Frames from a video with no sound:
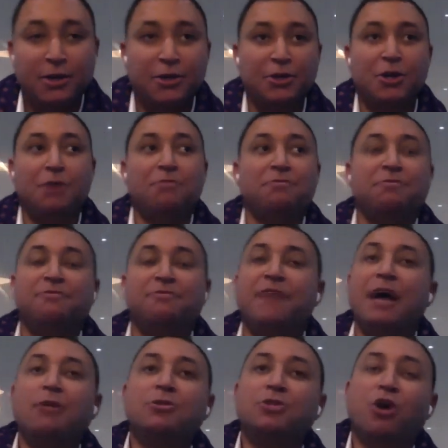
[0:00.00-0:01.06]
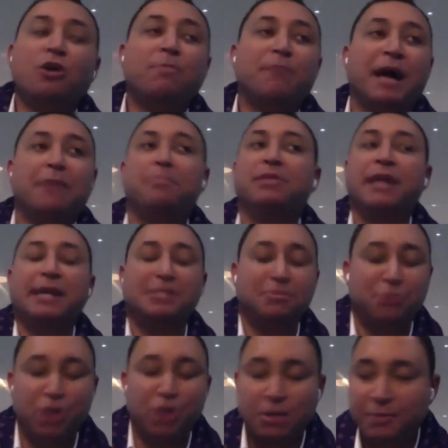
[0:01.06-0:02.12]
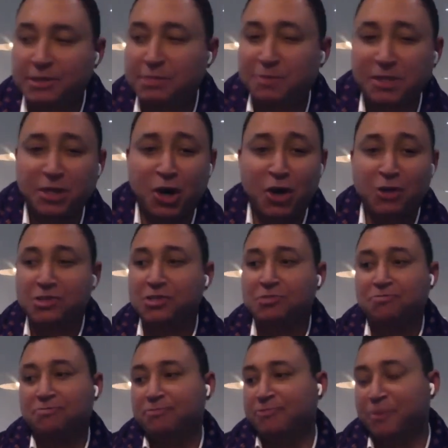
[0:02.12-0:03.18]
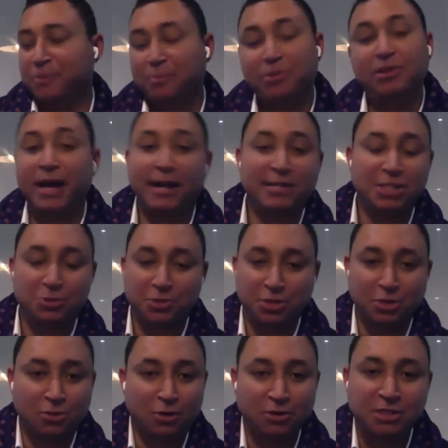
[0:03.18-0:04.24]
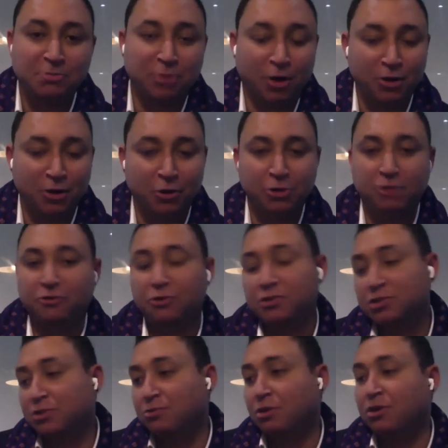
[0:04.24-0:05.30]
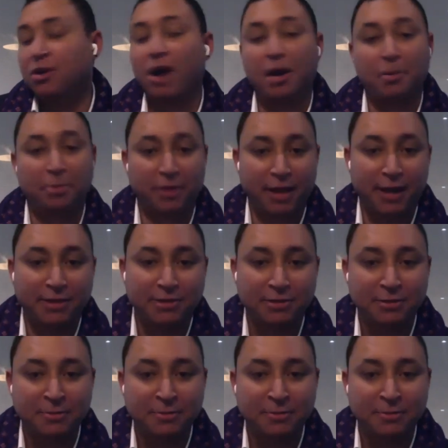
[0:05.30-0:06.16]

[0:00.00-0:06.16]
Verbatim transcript: You know, they'll knock back plans and permits because the plants are in the wrong spot or you've used the wrong kind of plants.